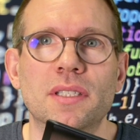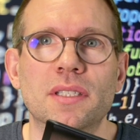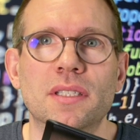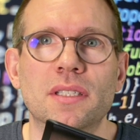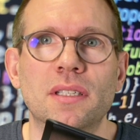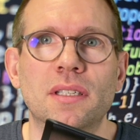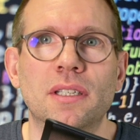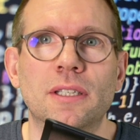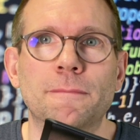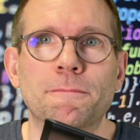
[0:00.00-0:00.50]

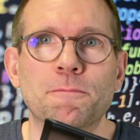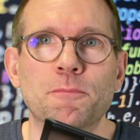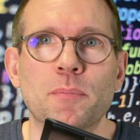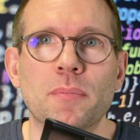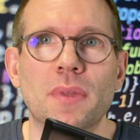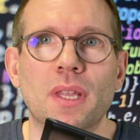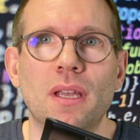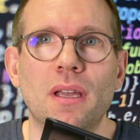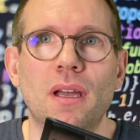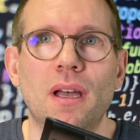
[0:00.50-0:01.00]

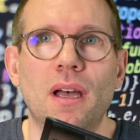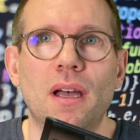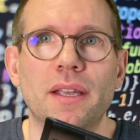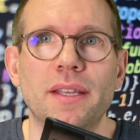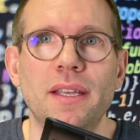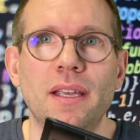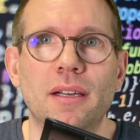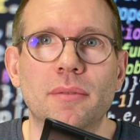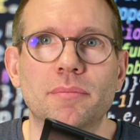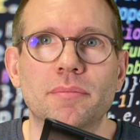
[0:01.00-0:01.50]

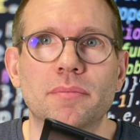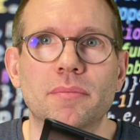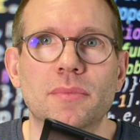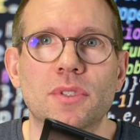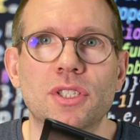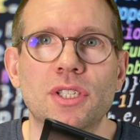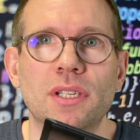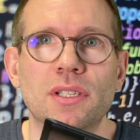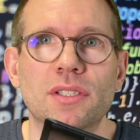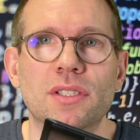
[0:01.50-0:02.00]

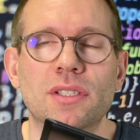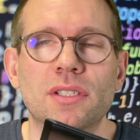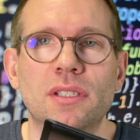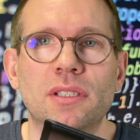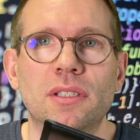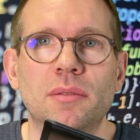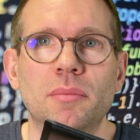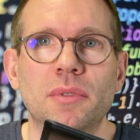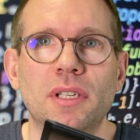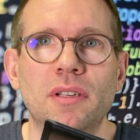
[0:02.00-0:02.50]

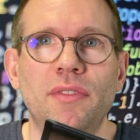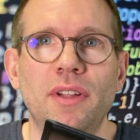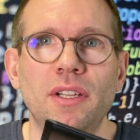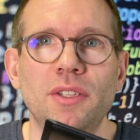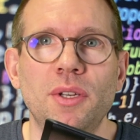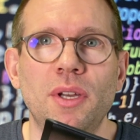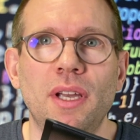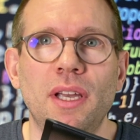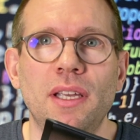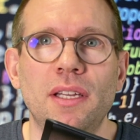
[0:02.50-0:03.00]

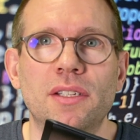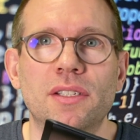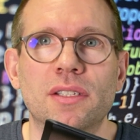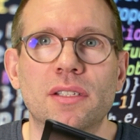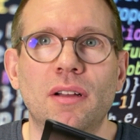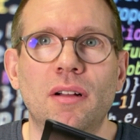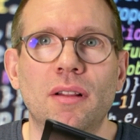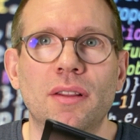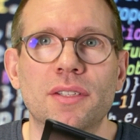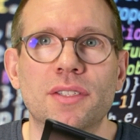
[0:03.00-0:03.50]
Evaluate
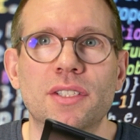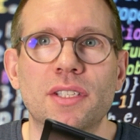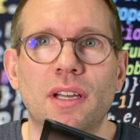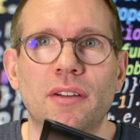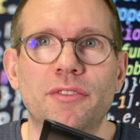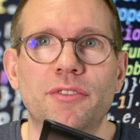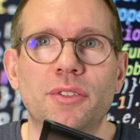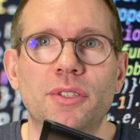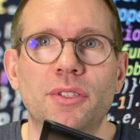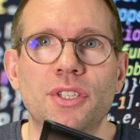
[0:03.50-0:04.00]
all the stuff
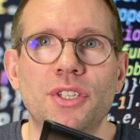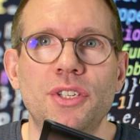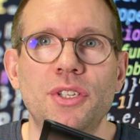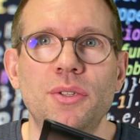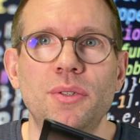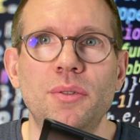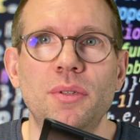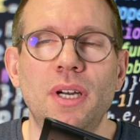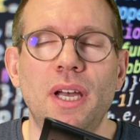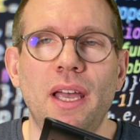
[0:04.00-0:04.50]
for you,
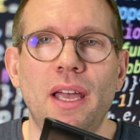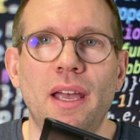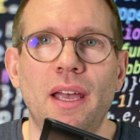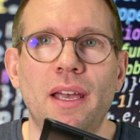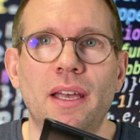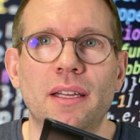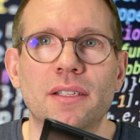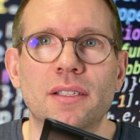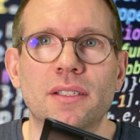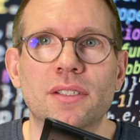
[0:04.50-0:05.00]

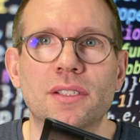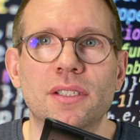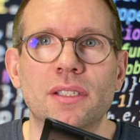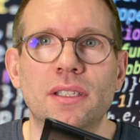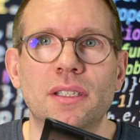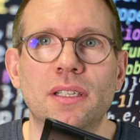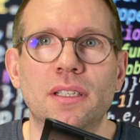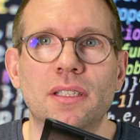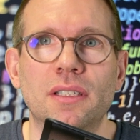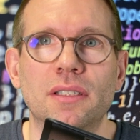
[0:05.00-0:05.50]
and
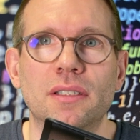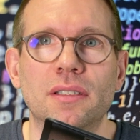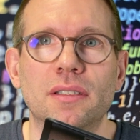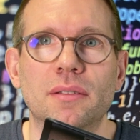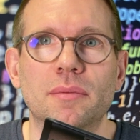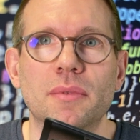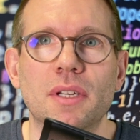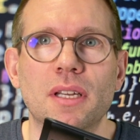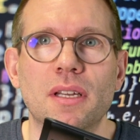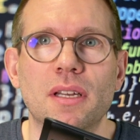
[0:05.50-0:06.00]

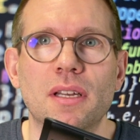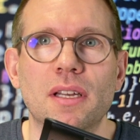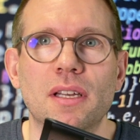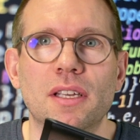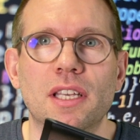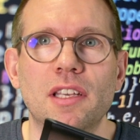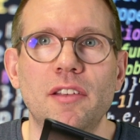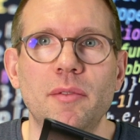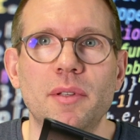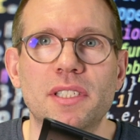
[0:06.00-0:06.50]
give
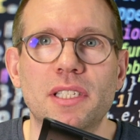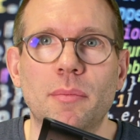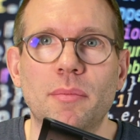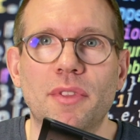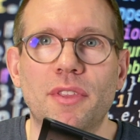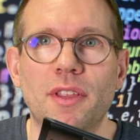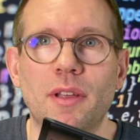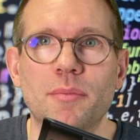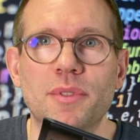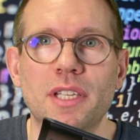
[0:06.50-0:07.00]
me some
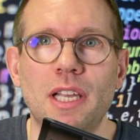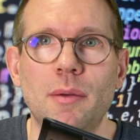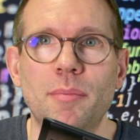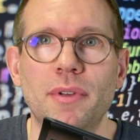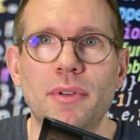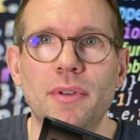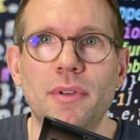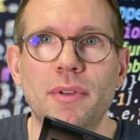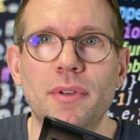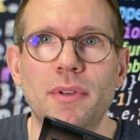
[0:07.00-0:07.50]
thumbs up if
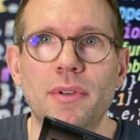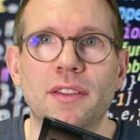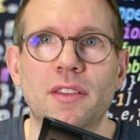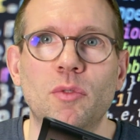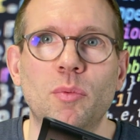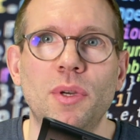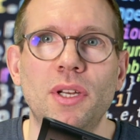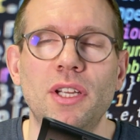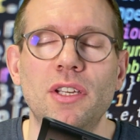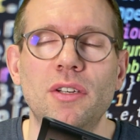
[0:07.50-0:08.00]
you like the
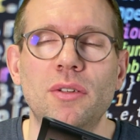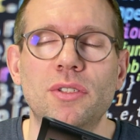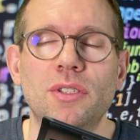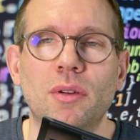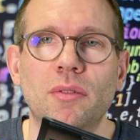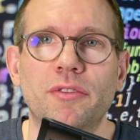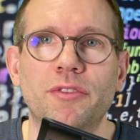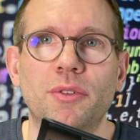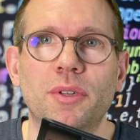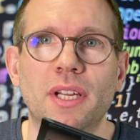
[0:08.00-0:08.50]
video. Don't
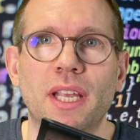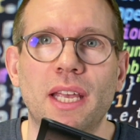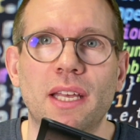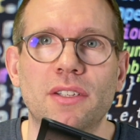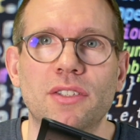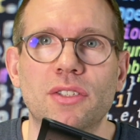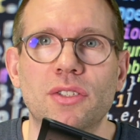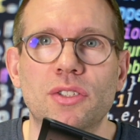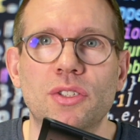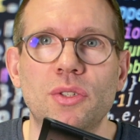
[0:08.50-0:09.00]
forget
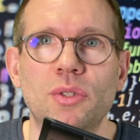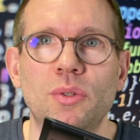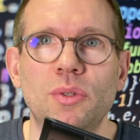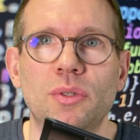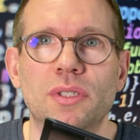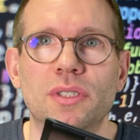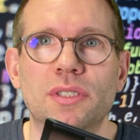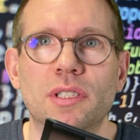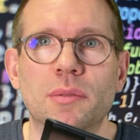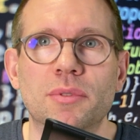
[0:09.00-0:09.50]
to
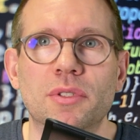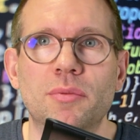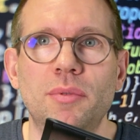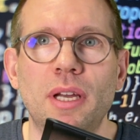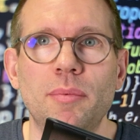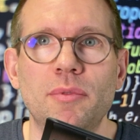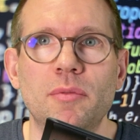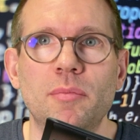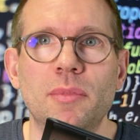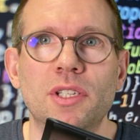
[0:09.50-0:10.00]
subscribe to
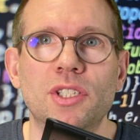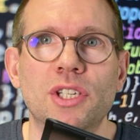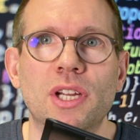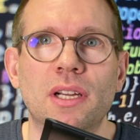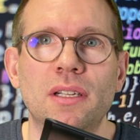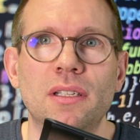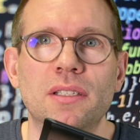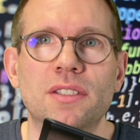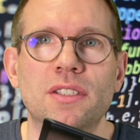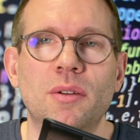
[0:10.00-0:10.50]
my channel
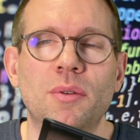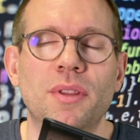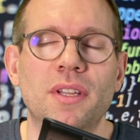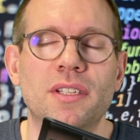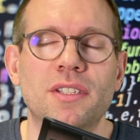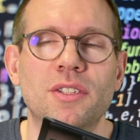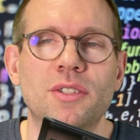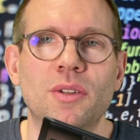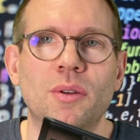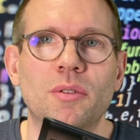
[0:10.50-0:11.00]
so that you
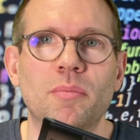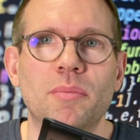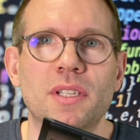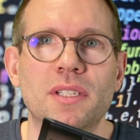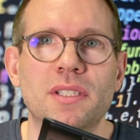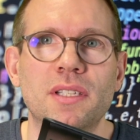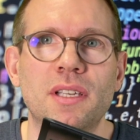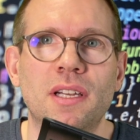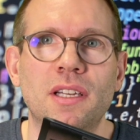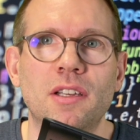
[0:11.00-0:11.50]
don't miss
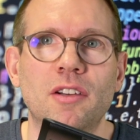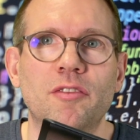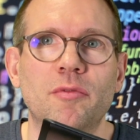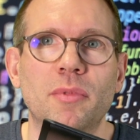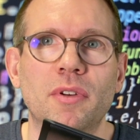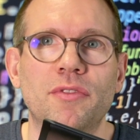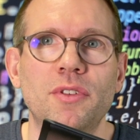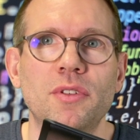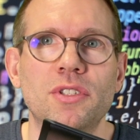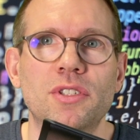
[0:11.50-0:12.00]
any of my
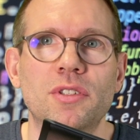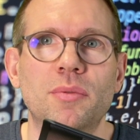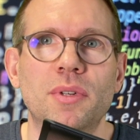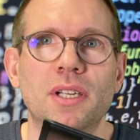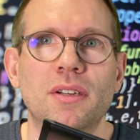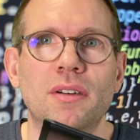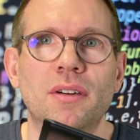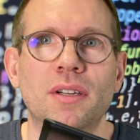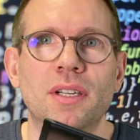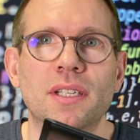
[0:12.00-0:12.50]
future
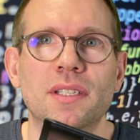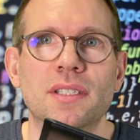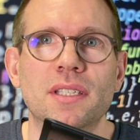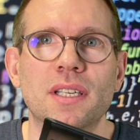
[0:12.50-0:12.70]
recordings.